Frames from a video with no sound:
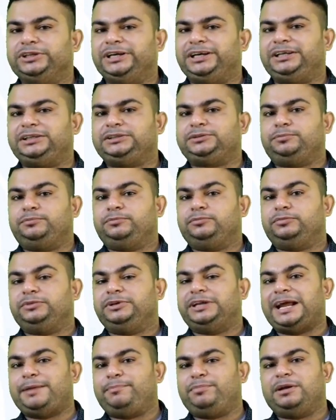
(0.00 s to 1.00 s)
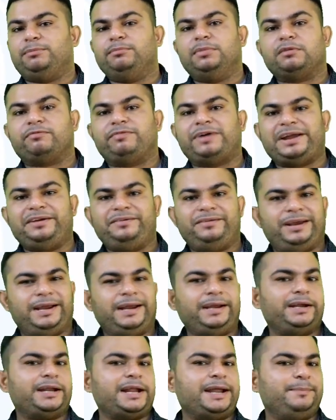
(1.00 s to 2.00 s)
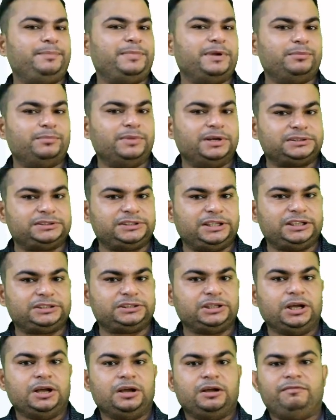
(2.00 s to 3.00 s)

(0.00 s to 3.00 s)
that is type number 5 and type number 6,